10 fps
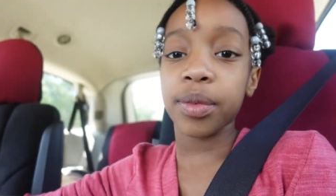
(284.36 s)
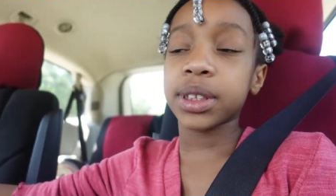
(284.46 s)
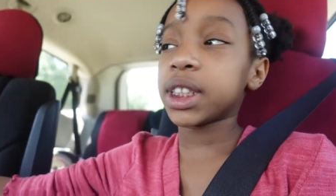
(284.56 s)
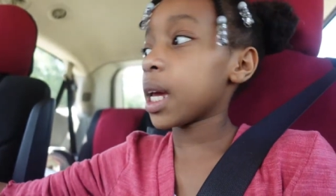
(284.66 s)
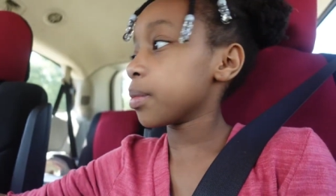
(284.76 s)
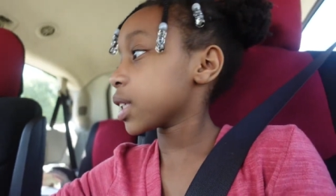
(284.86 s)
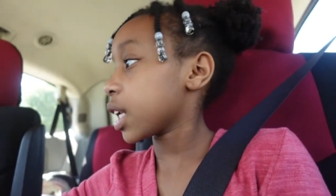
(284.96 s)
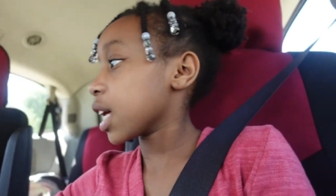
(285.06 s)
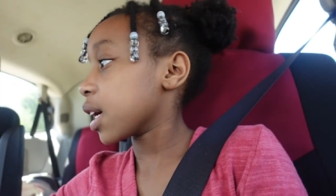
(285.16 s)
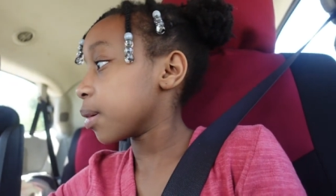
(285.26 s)
from Sam's
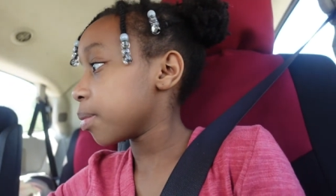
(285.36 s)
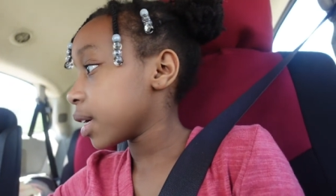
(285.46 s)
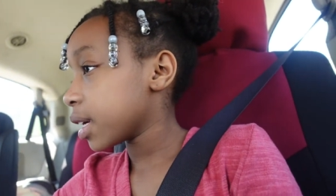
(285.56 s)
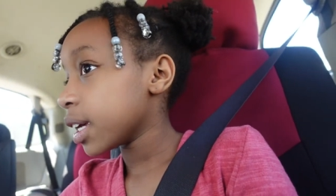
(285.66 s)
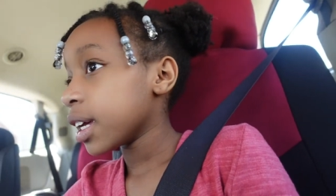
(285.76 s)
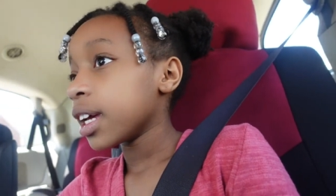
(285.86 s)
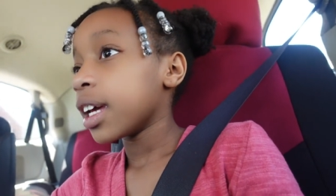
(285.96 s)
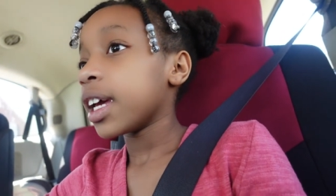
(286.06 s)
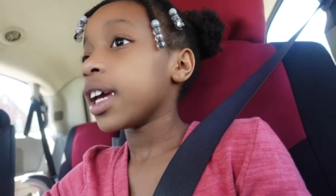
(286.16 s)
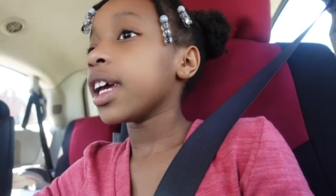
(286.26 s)
Club.
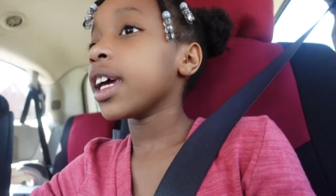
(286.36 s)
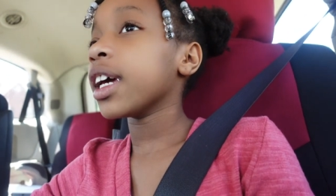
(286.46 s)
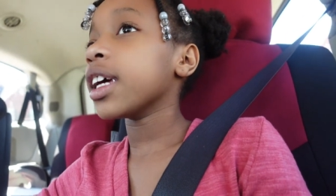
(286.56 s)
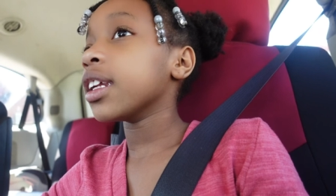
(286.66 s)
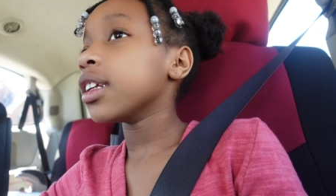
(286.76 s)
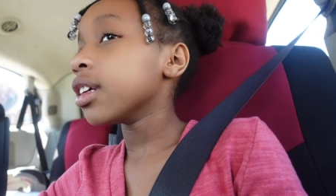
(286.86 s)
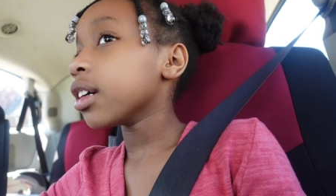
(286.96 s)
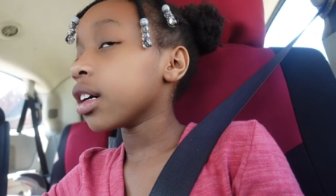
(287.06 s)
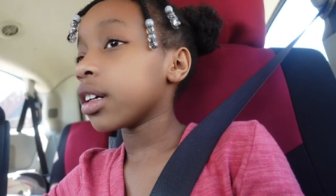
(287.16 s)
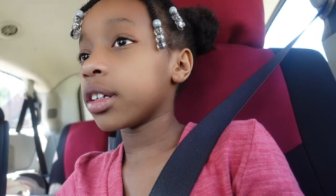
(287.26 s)
And
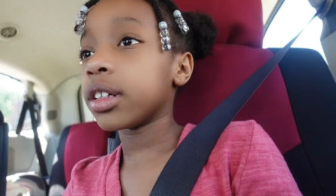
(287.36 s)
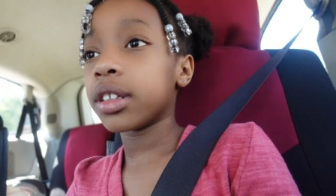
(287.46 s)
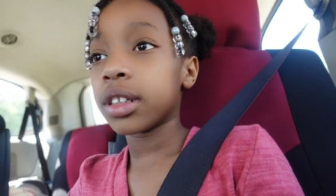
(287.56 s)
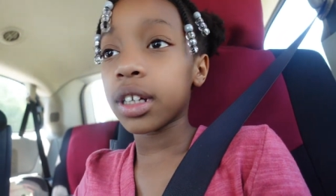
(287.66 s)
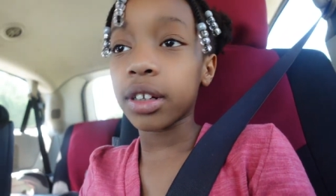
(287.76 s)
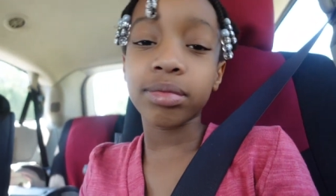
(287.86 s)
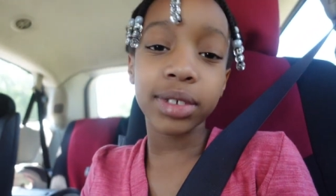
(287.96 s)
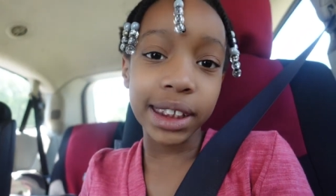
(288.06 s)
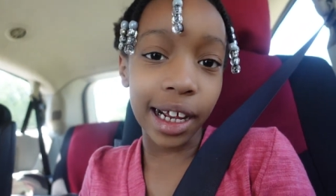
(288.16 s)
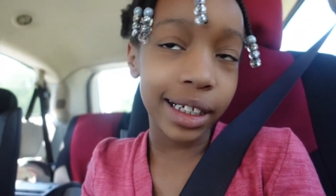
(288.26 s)
oh,
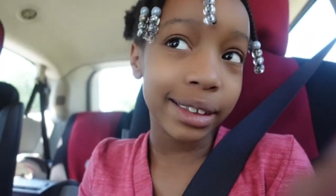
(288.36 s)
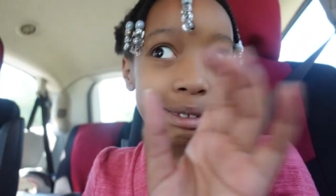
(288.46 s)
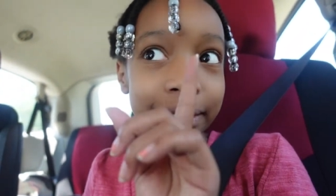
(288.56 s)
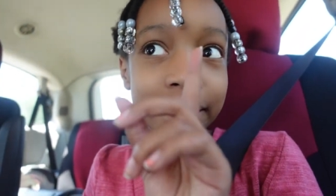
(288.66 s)
she's gone.